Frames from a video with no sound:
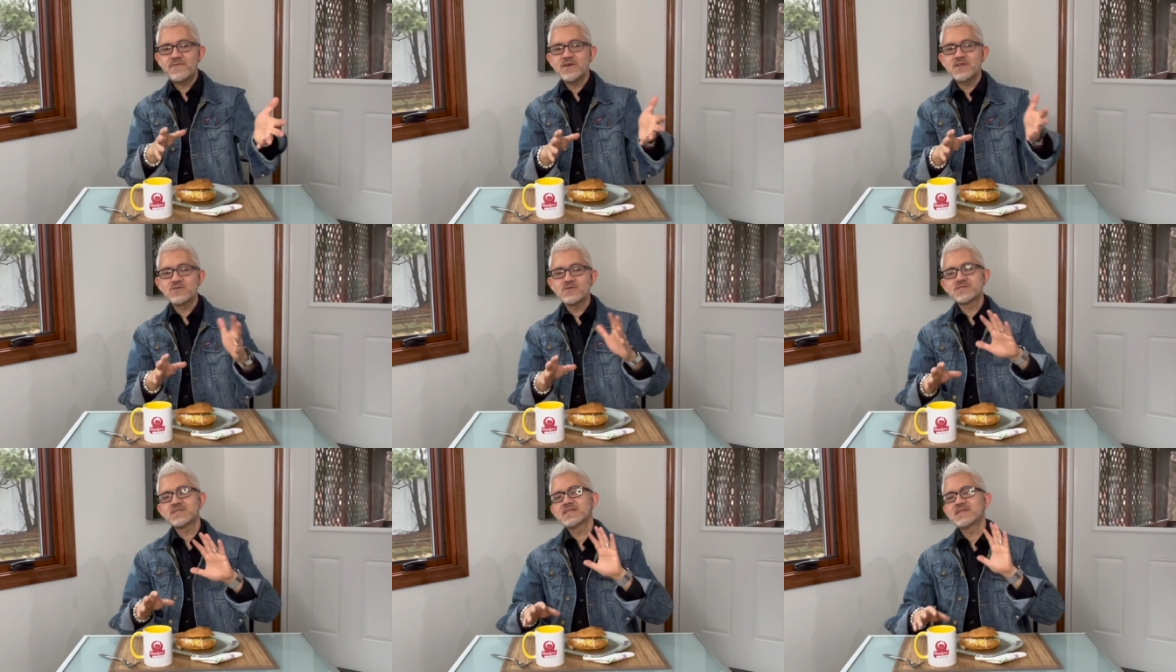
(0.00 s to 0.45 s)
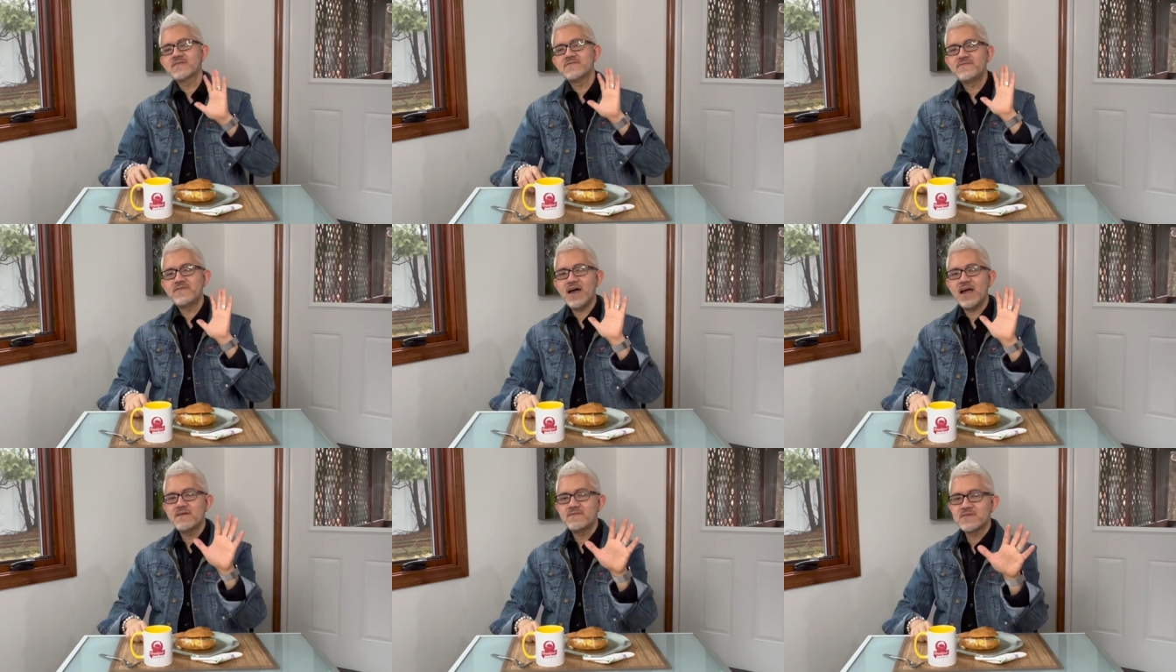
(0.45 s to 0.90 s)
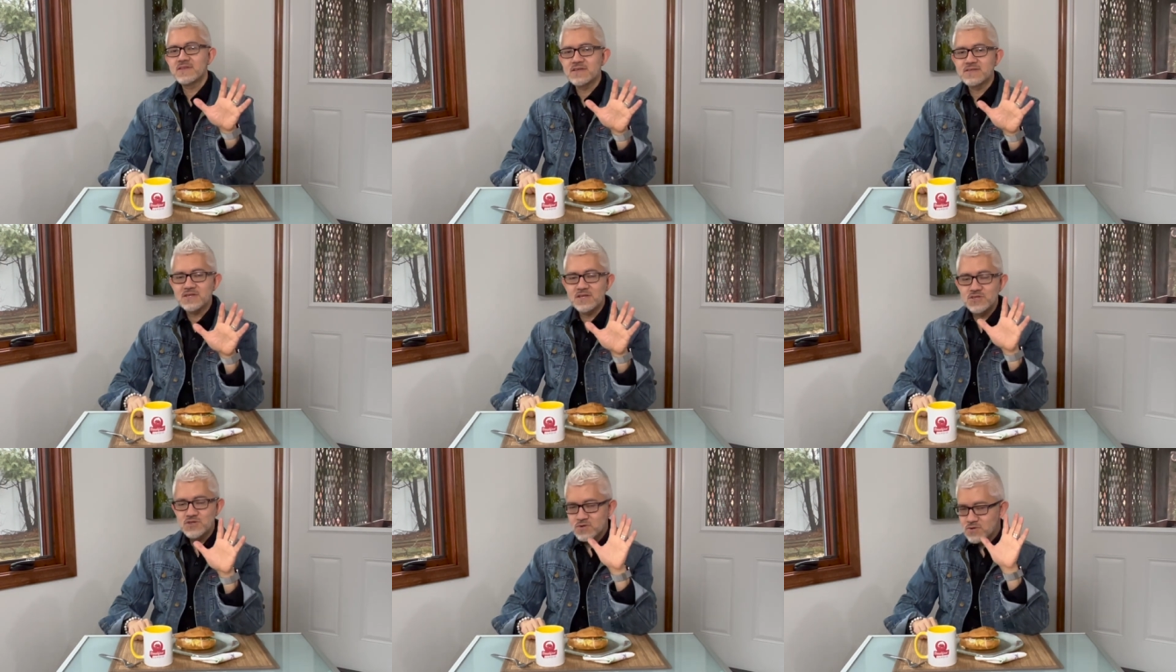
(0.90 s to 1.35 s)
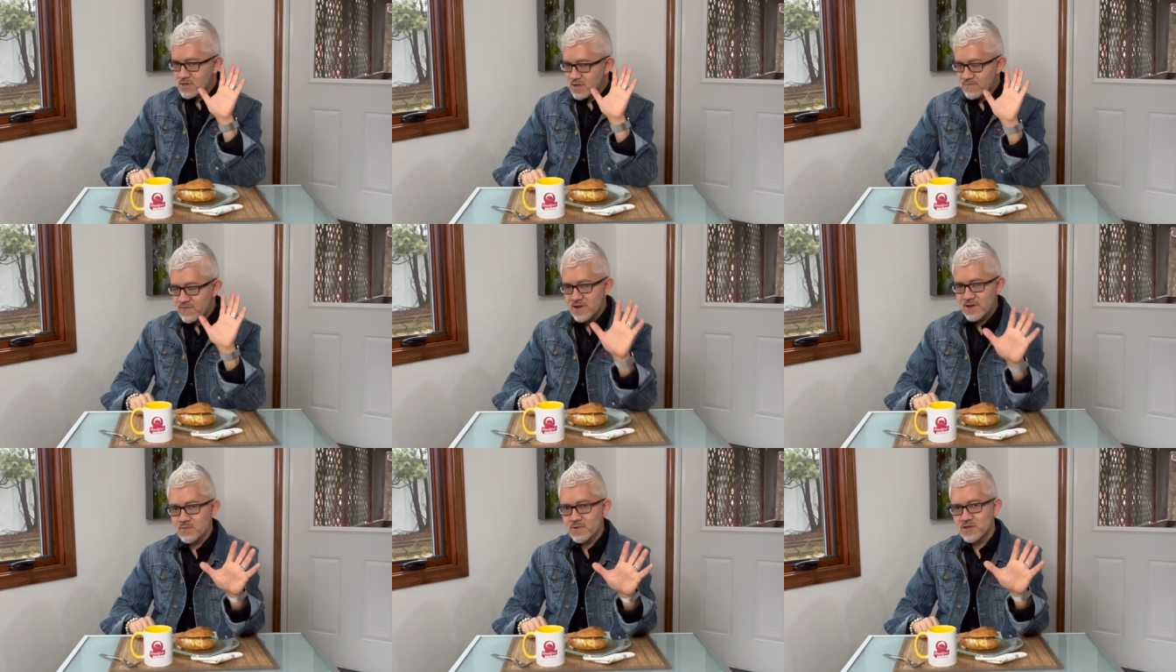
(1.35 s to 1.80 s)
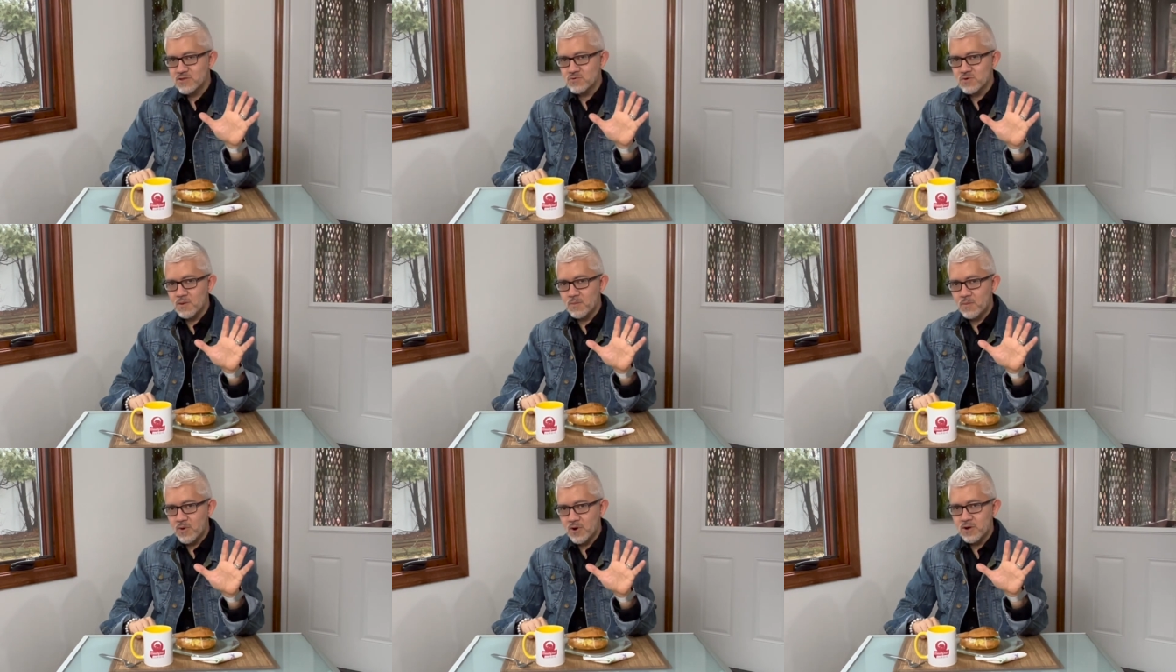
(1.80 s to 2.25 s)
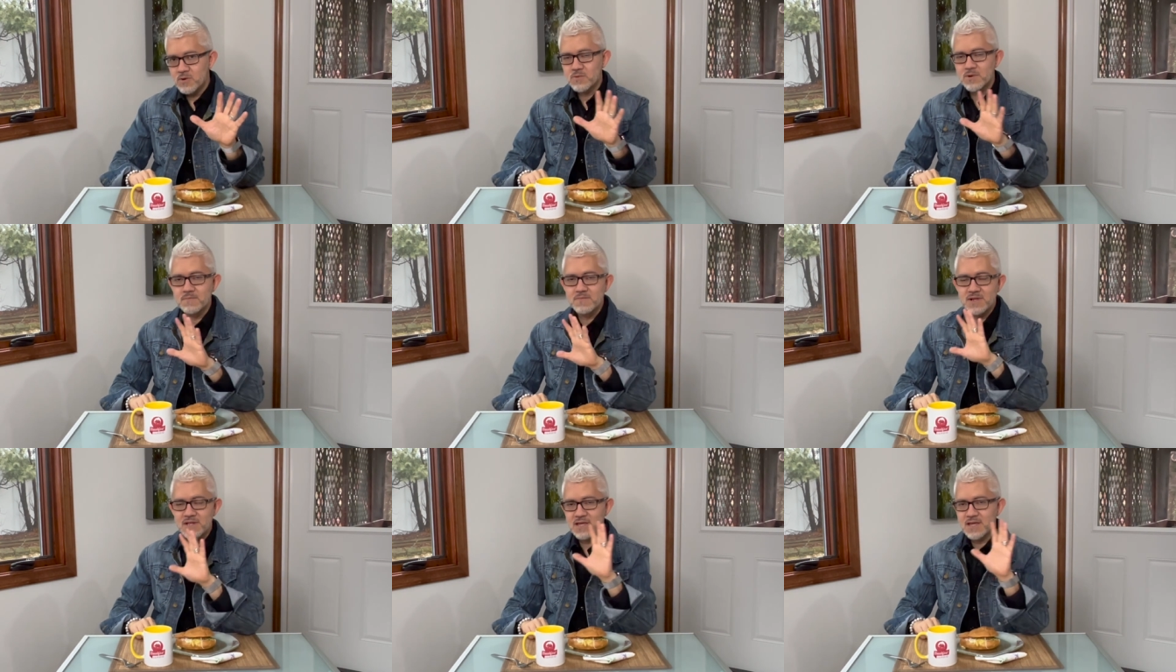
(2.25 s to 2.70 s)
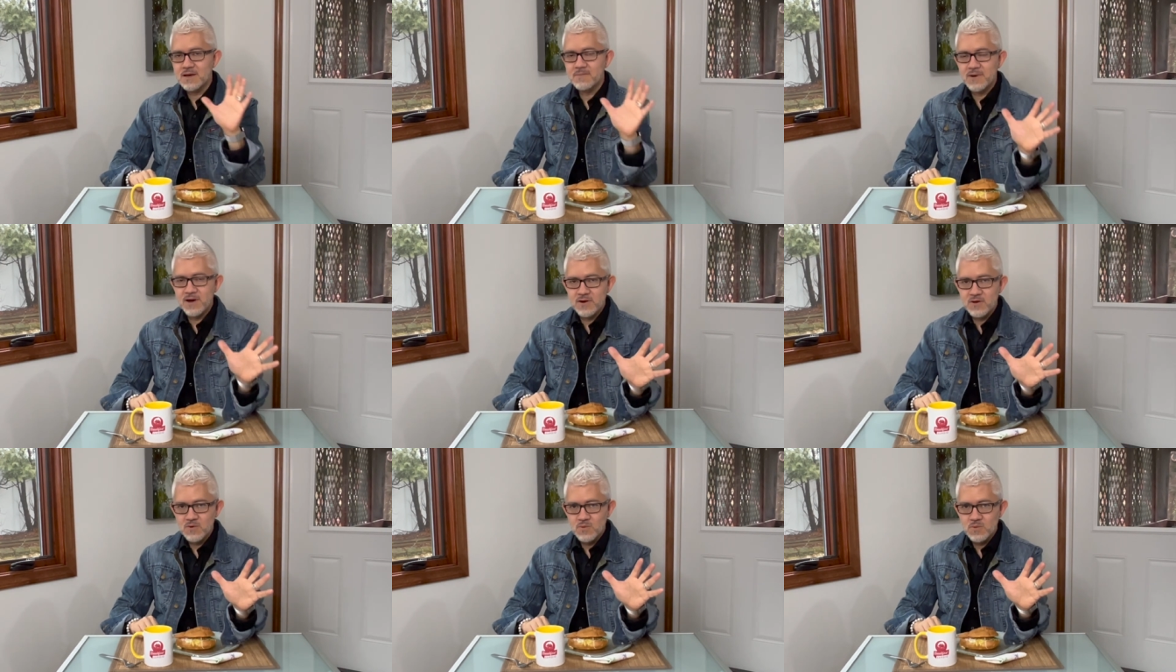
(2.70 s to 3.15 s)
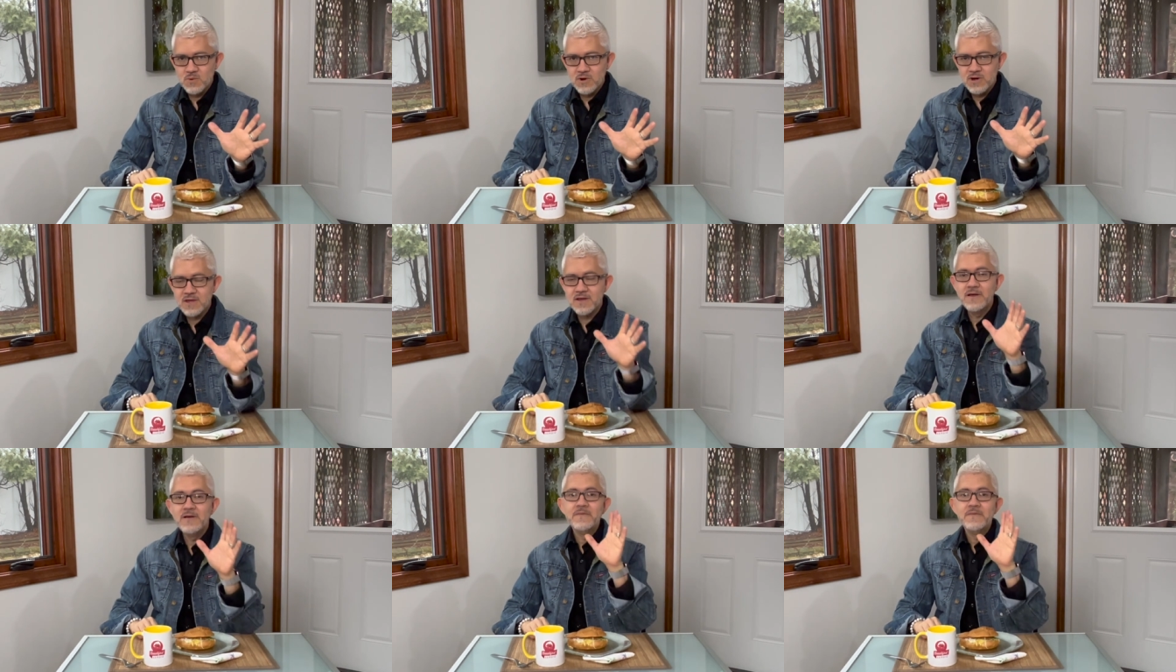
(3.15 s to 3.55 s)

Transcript: friends, those are the 5 things that you definitely want to avoid when building a body of work.